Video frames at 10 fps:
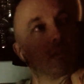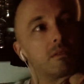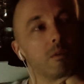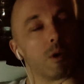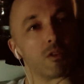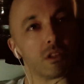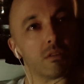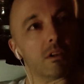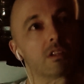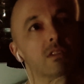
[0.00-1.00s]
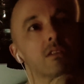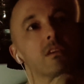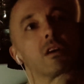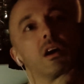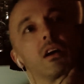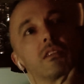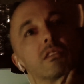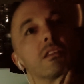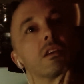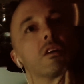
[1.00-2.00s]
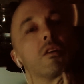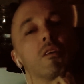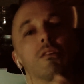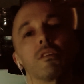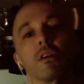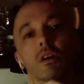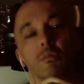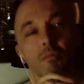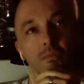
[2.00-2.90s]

For most of us, constantly, all the time.